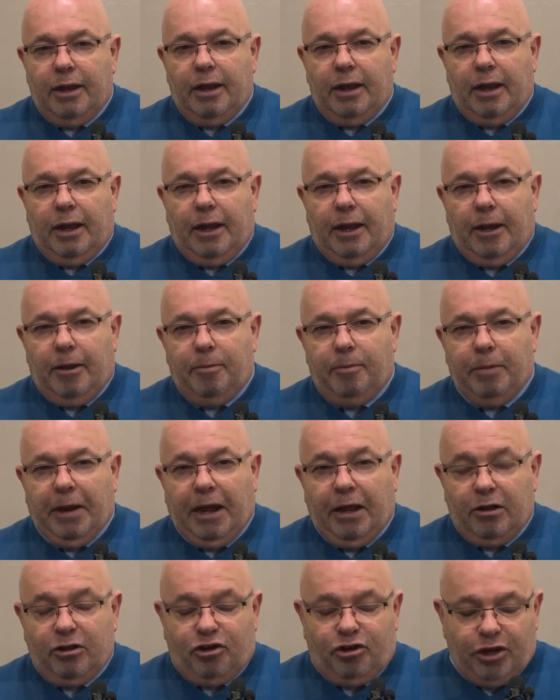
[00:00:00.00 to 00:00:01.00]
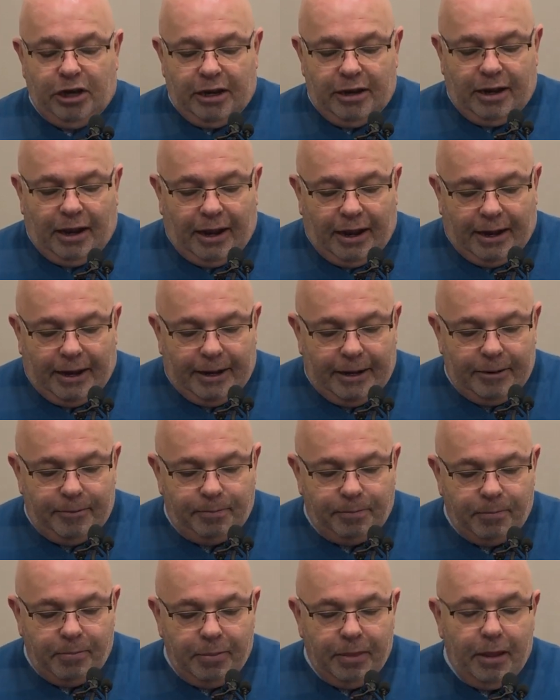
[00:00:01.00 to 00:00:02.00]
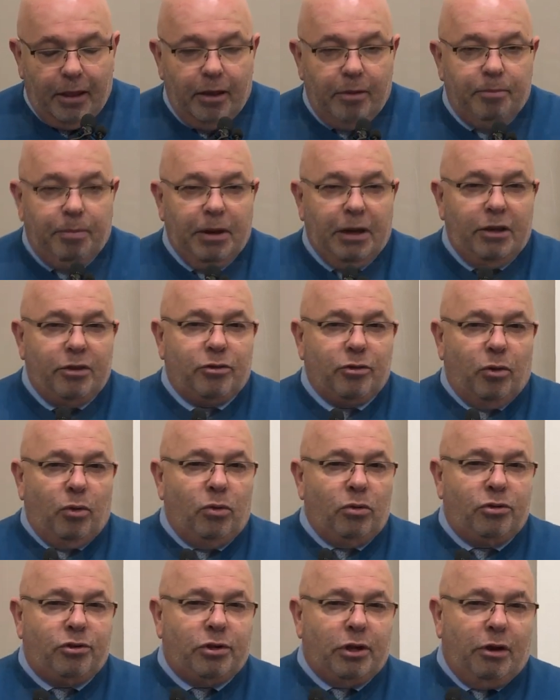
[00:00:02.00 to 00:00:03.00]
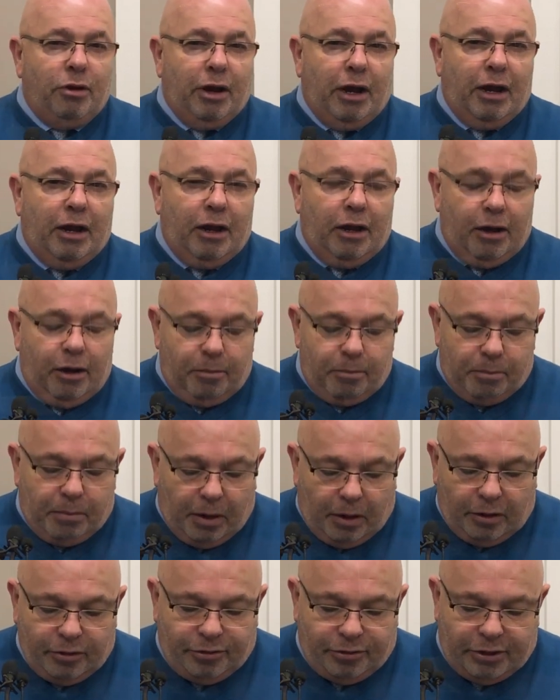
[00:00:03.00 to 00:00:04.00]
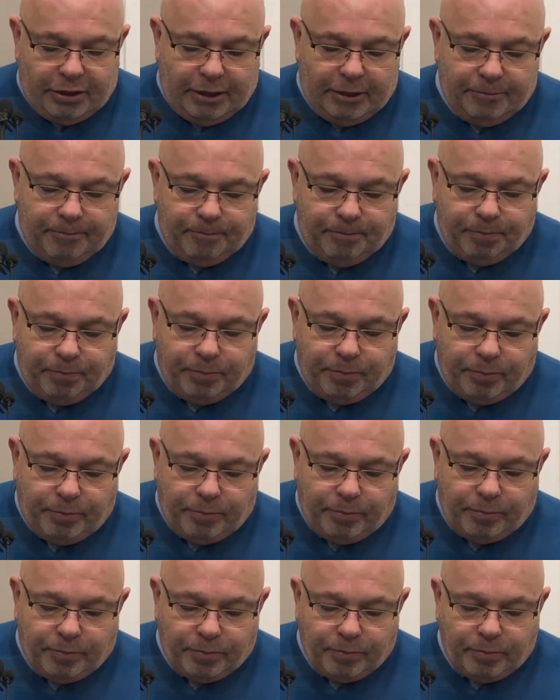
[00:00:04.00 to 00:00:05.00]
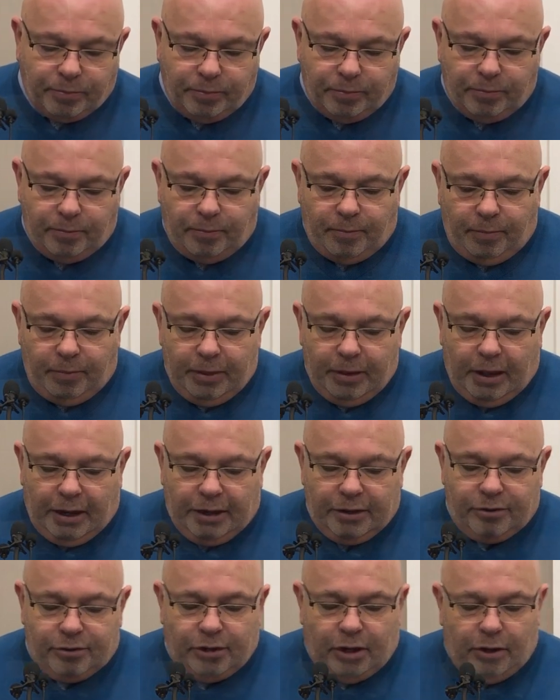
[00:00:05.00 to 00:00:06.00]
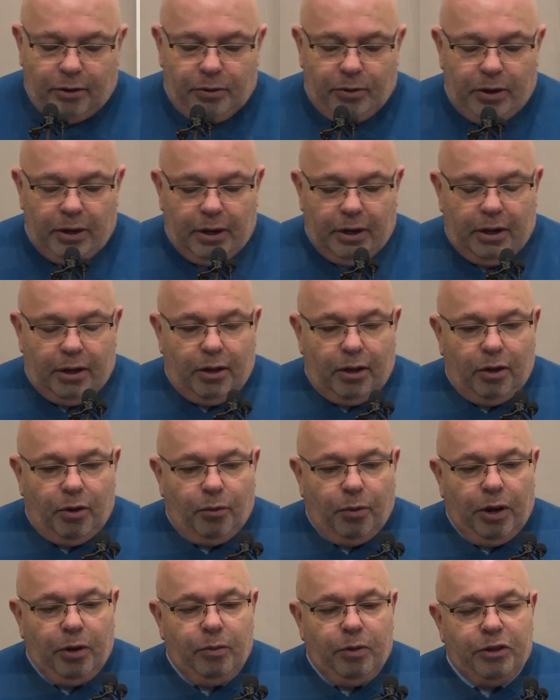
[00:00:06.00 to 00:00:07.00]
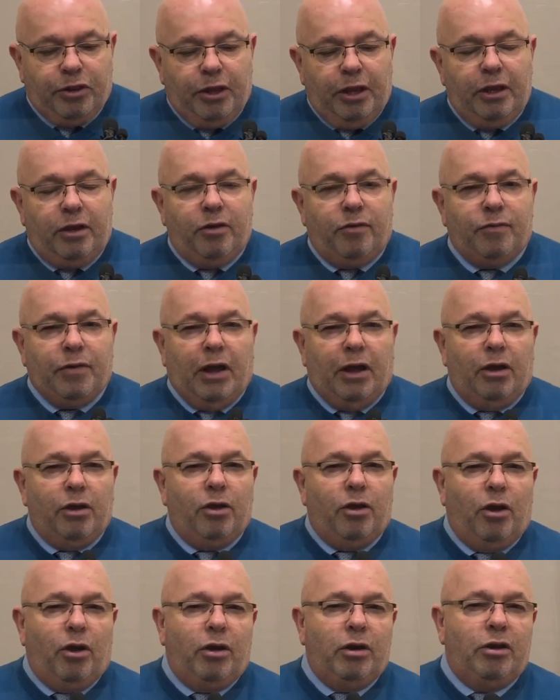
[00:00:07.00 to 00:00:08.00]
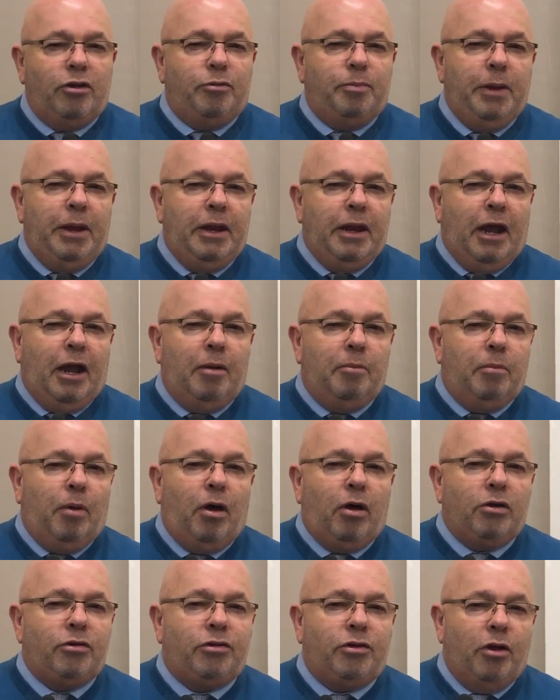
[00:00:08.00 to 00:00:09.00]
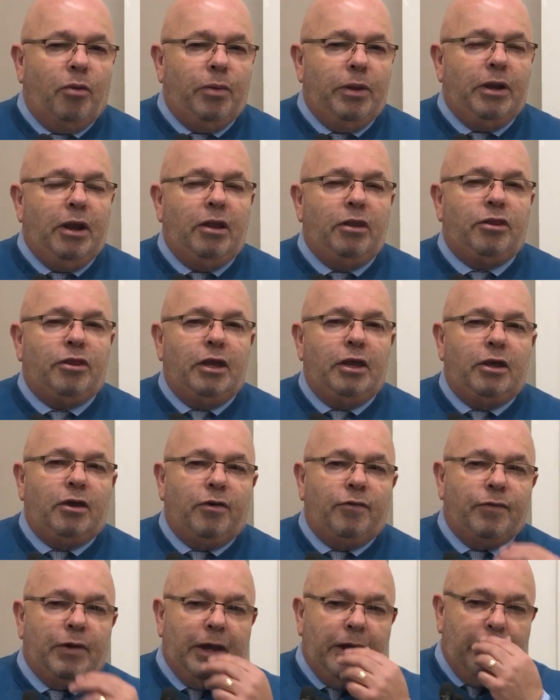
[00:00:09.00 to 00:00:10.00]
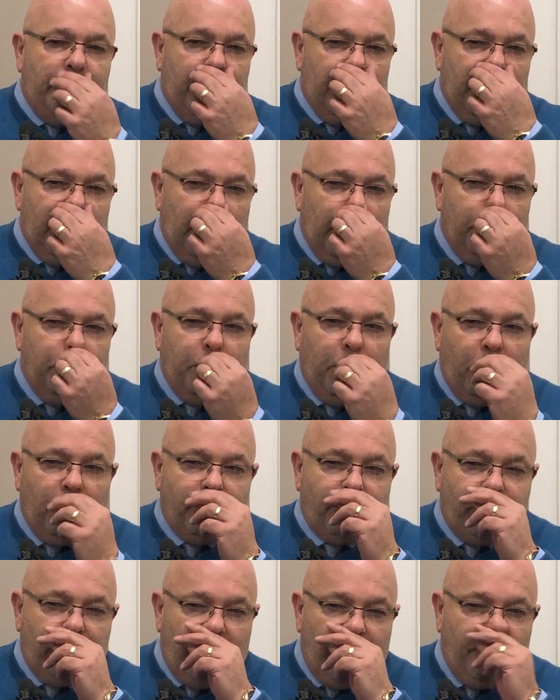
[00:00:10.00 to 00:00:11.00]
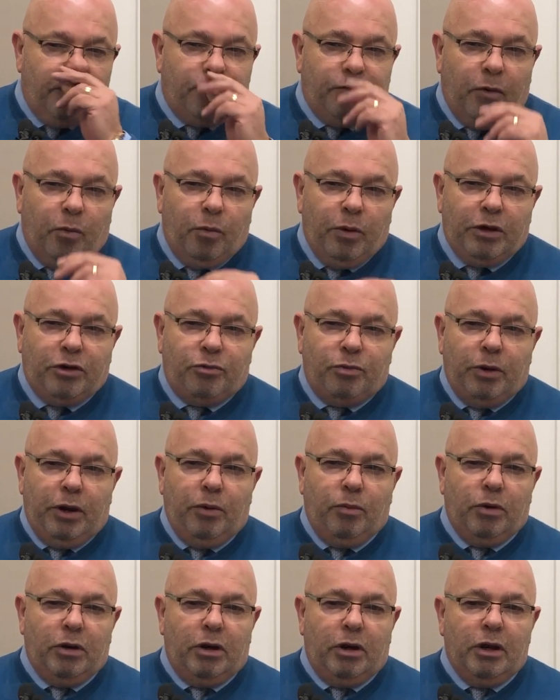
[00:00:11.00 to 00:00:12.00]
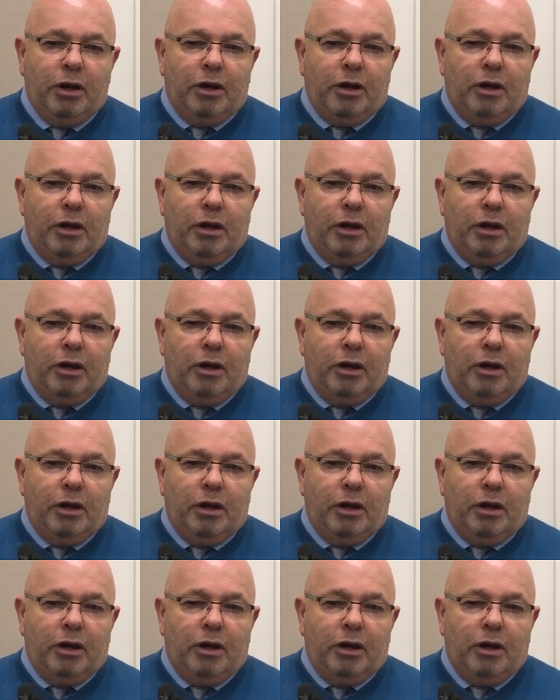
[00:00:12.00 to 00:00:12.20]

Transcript: um, El Shaddai, but he's also our master. And so when we think of our God as being our master, we don't think of a, a master from which we would